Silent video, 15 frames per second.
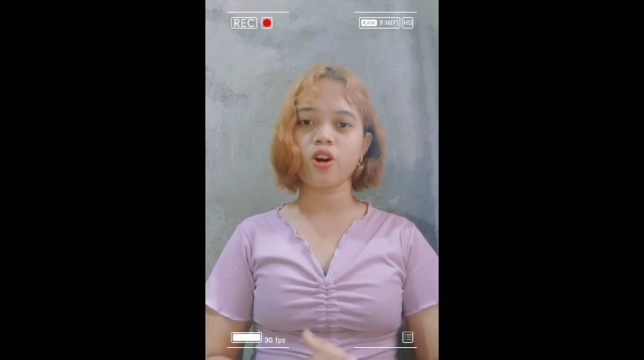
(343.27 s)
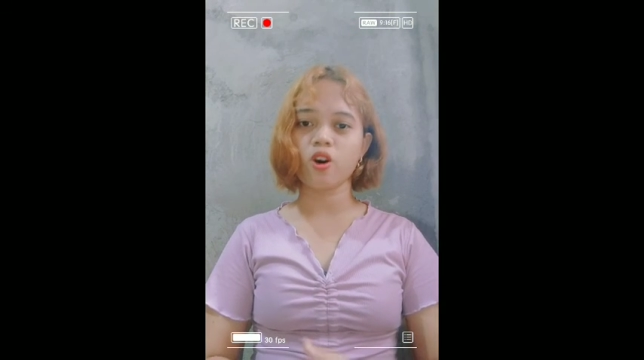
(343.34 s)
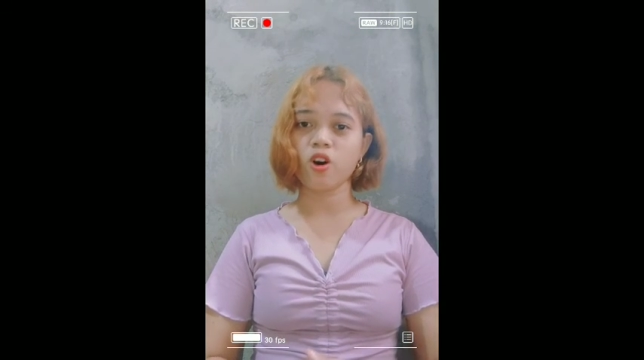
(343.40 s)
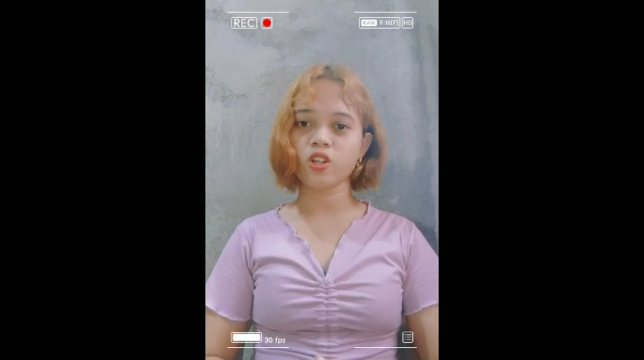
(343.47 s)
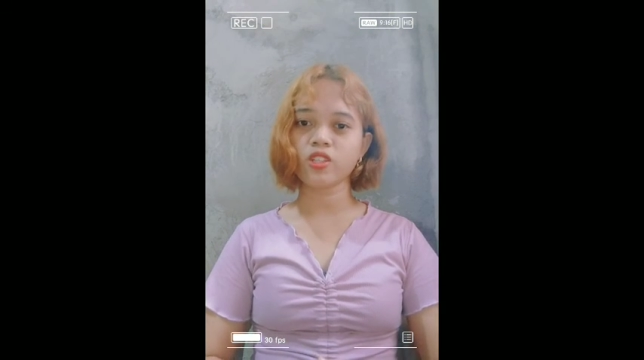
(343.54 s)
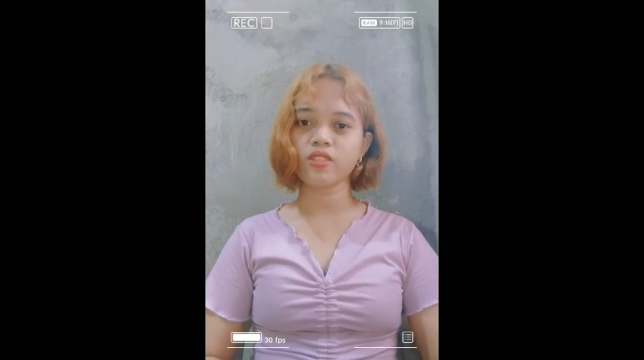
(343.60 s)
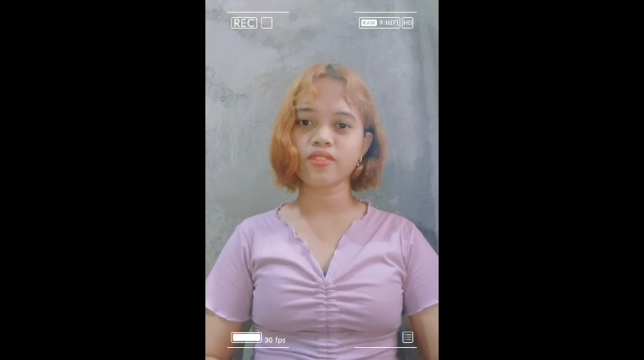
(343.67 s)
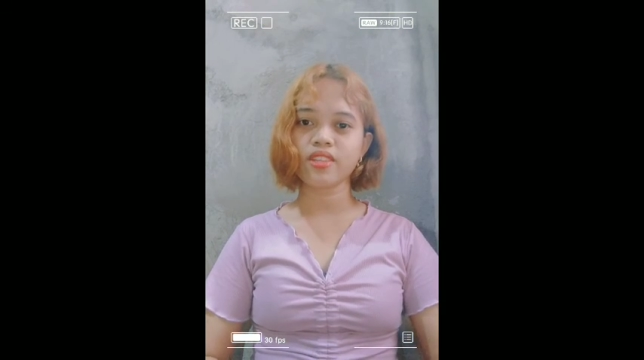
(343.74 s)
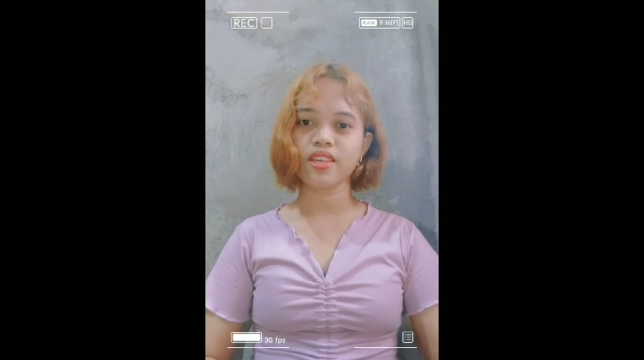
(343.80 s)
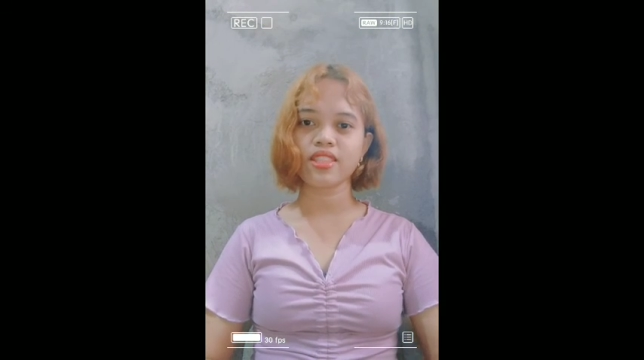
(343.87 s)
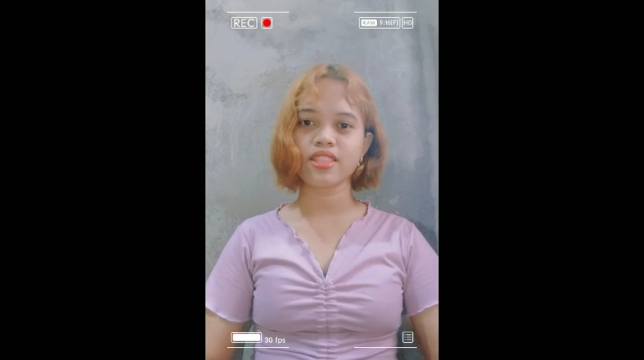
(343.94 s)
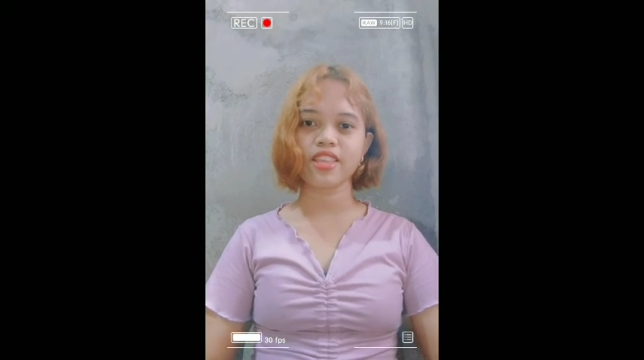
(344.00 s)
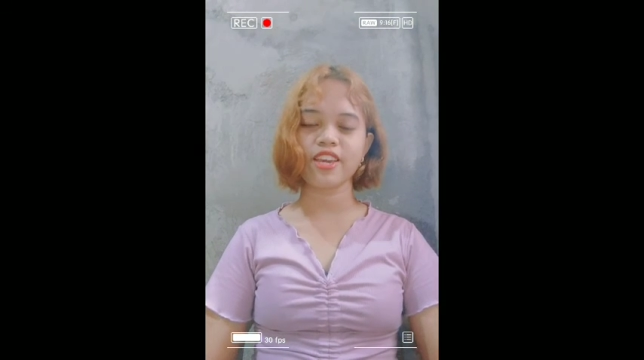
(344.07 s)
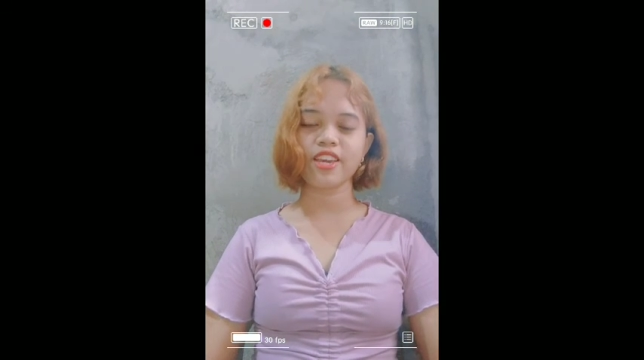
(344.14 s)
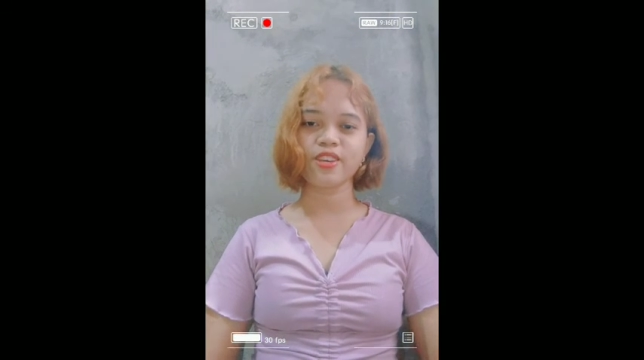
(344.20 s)
all.
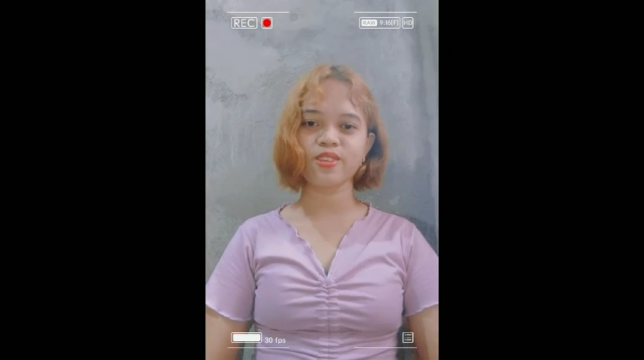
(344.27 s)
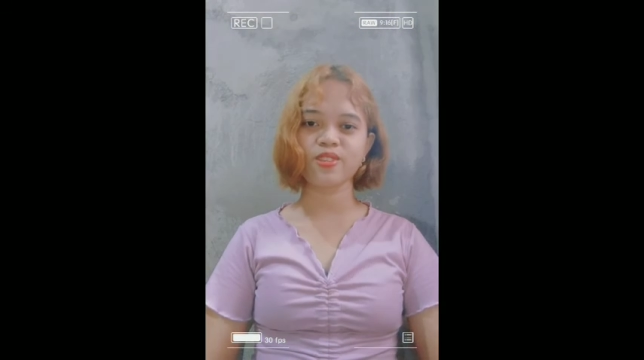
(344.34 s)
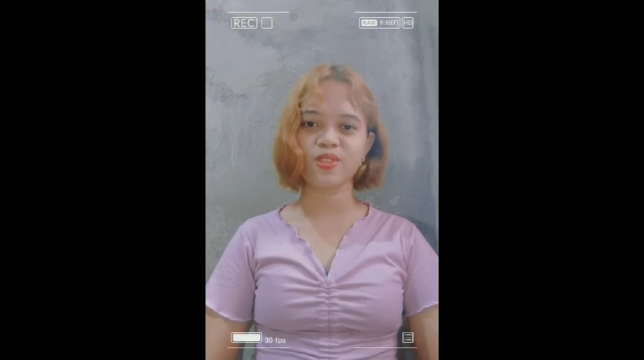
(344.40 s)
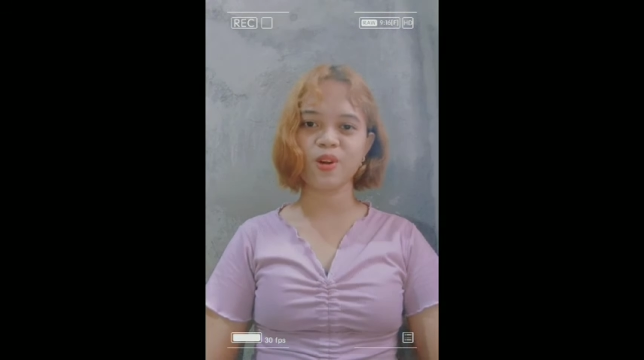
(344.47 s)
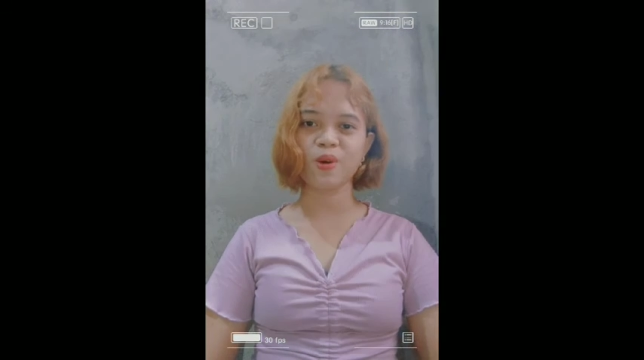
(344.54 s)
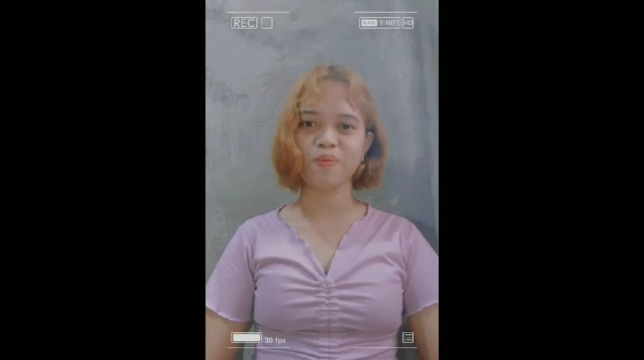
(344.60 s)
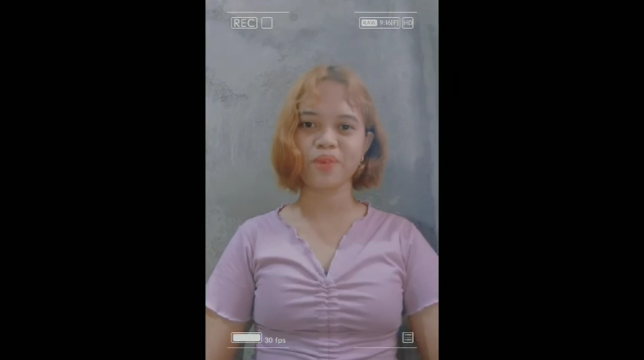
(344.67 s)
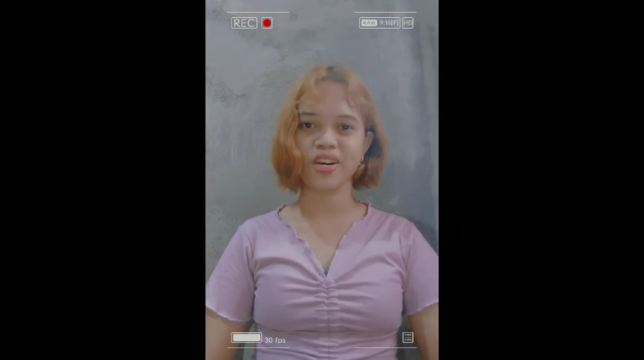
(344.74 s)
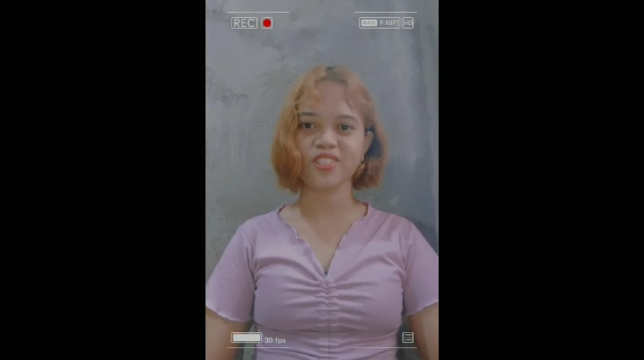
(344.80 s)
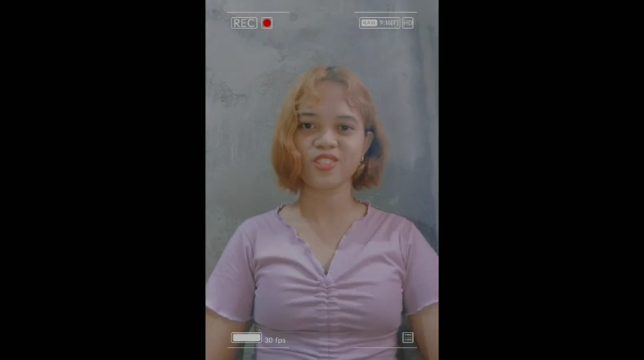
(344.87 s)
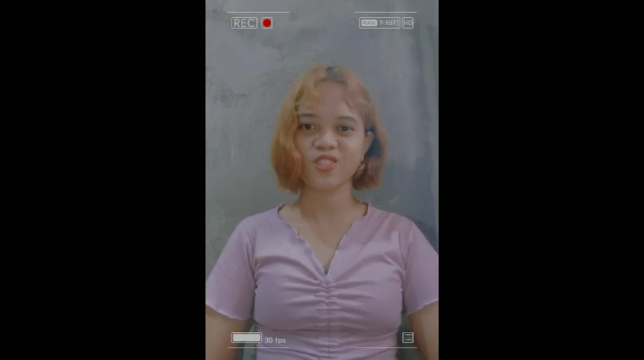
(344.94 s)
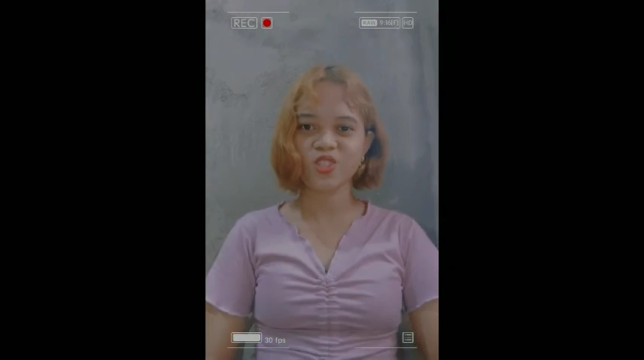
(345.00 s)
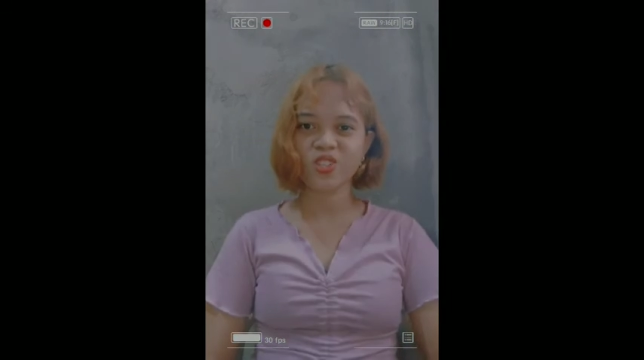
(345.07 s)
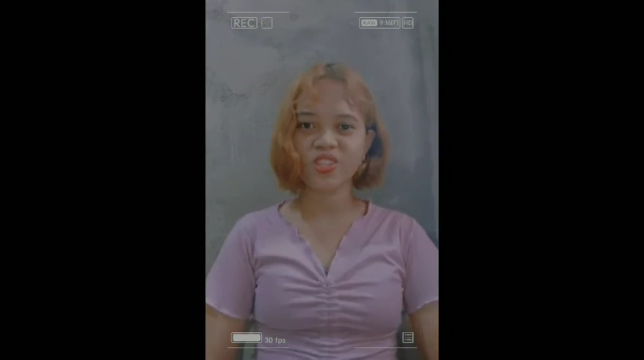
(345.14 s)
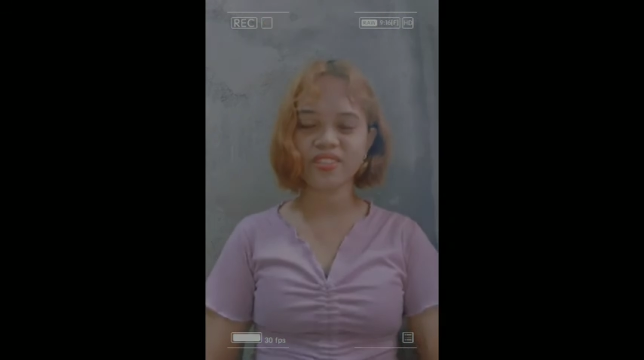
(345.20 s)
Thank you so
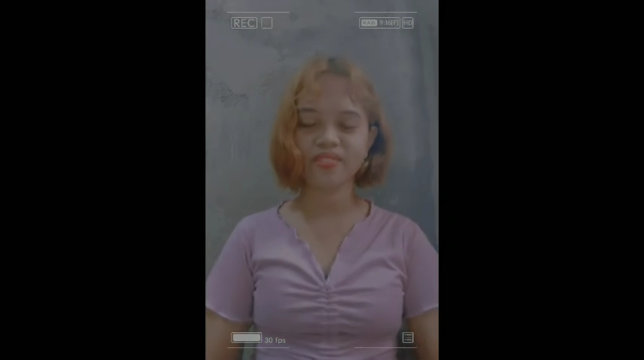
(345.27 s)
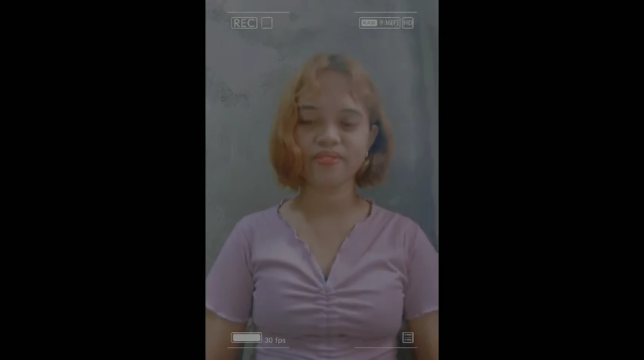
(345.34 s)
much.